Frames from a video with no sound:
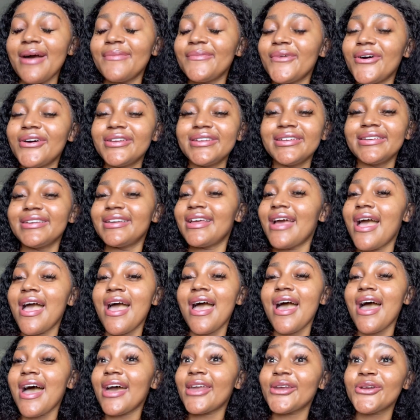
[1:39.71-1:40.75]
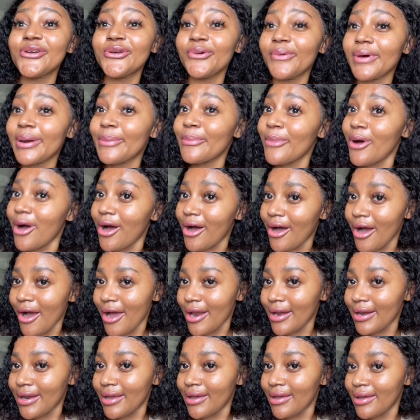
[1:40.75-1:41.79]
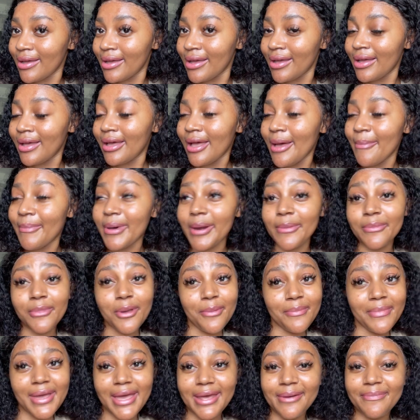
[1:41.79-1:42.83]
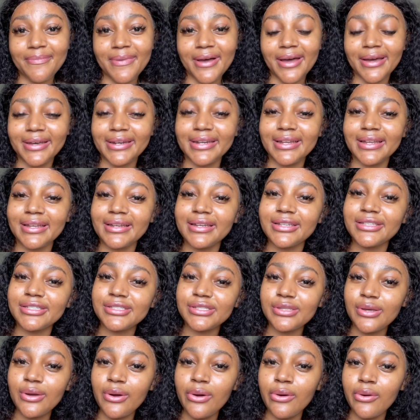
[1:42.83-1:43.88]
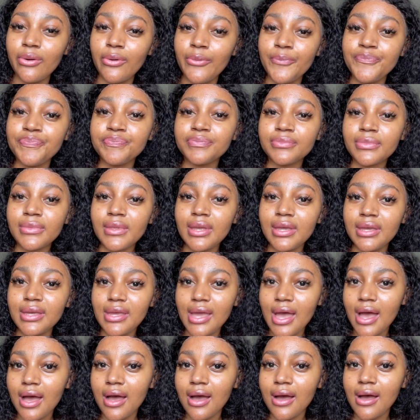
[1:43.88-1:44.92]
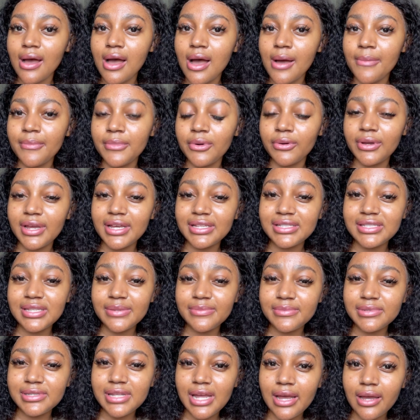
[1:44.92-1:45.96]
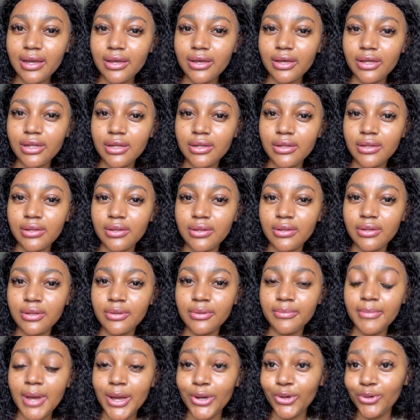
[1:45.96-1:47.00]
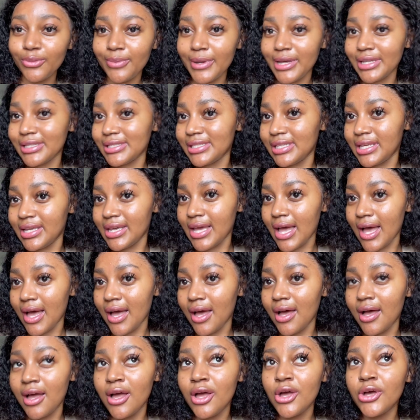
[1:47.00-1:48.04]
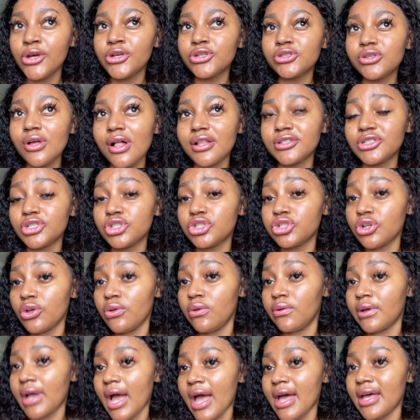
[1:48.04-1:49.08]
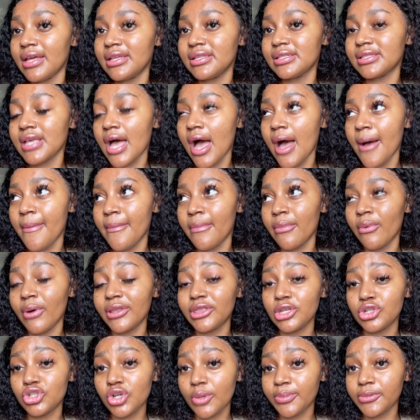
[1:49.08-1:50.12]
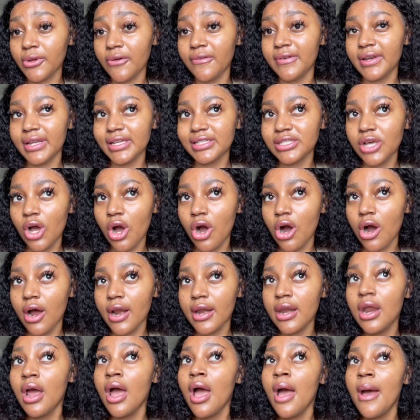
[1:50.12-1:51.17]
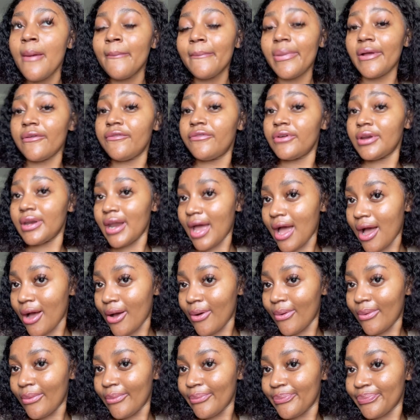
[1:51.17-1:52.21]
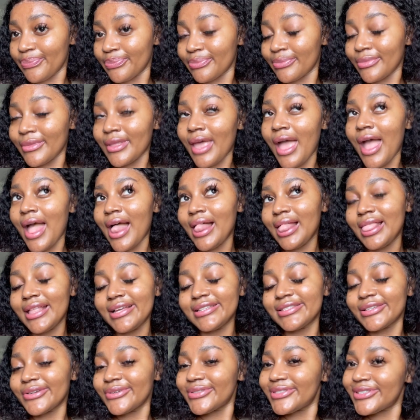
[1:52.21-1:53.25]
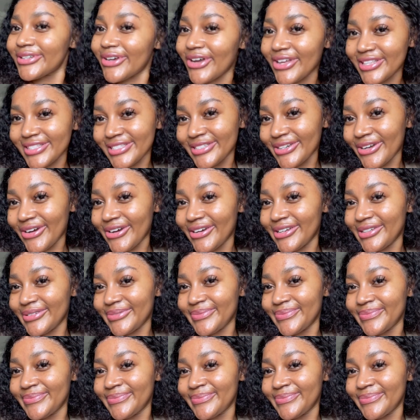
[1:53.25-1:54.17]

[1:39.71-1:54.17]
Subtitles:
on, I don't know what I'm on, but I'm not mad about it. So yeah, okay, it seems like my Uber is here, so I'll just show you guys what they dropped off later on, but for now let's go to Cotton On.